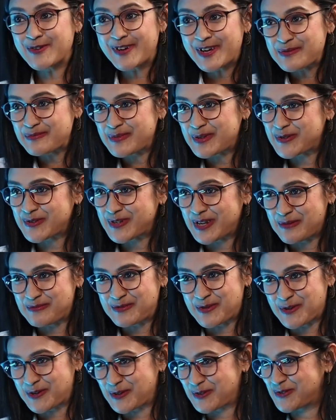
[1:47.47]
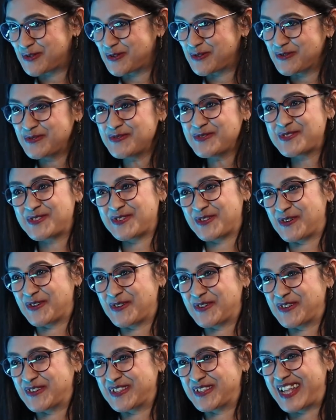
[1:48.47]
look at me today, I'm talking to you.
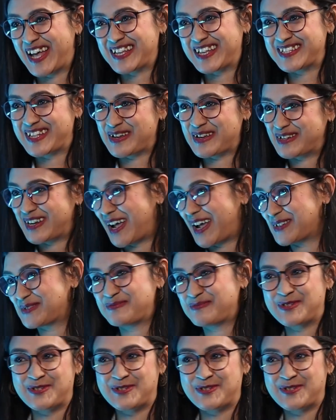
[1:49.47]
So there's that last